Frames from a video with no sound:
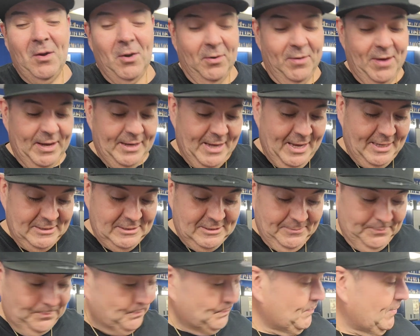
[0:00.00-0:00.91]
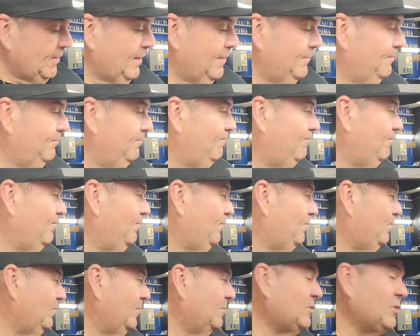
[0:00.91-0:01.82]
All right, guys
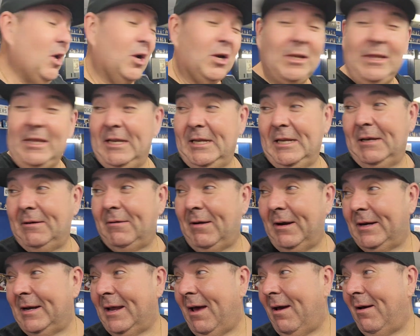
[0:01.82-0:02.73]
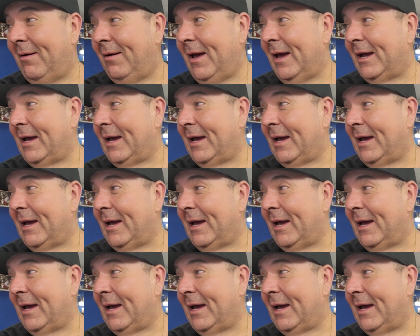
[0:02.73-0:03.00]
start cleaning right now.